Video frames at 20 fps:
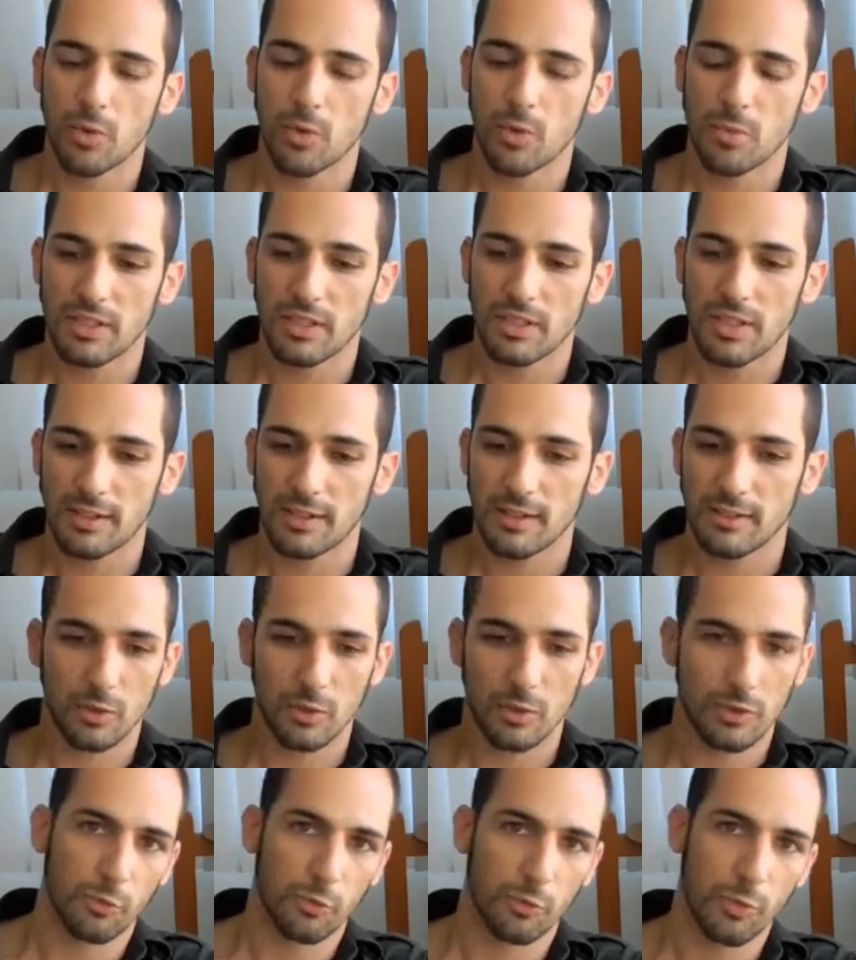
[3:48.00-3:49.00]
women can
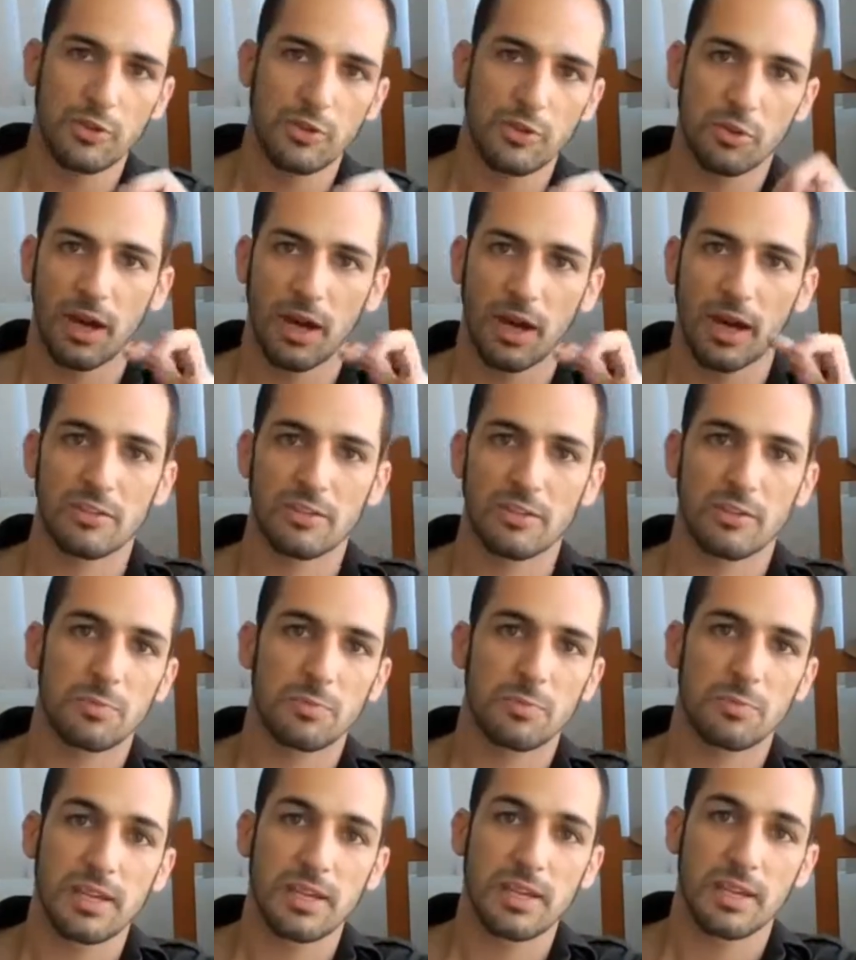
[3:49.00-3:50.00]
sort of read your mind, so to
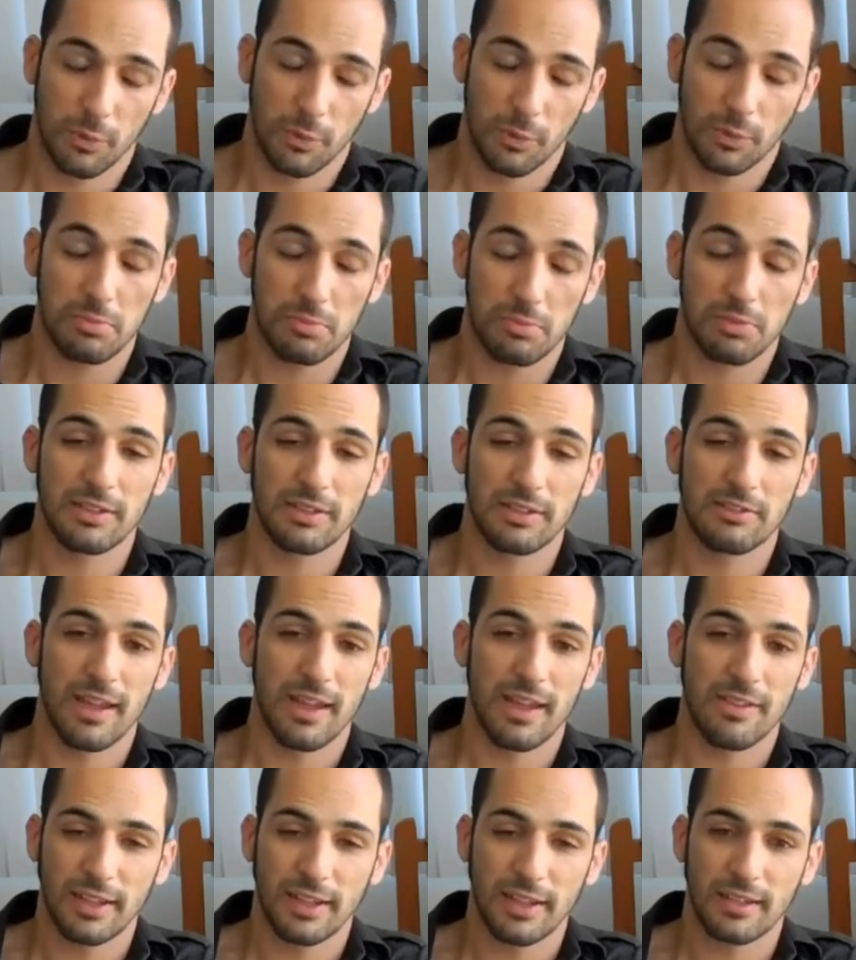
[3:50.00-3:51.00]
speak, and I really believe
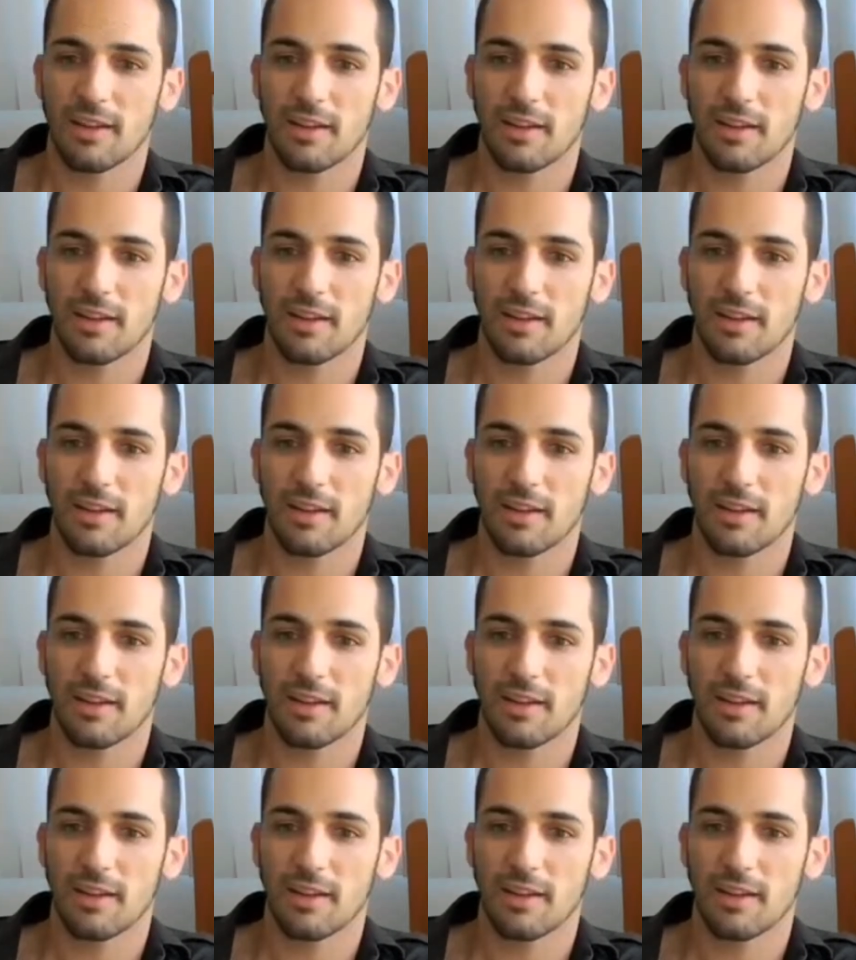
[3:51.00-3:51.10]
that.